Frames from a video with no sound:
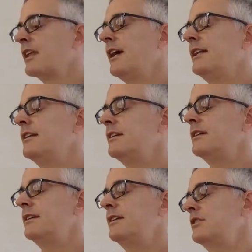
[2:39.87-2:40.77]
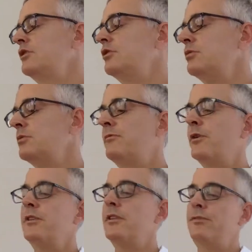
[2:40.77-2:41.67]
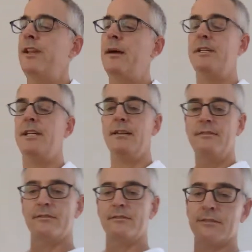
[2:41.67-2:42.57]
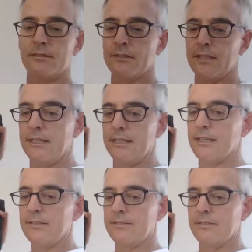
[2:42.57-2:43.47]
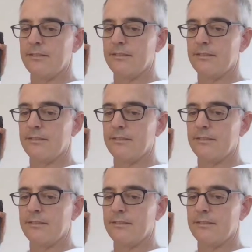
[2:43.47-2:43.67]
then you fold this flap down like this,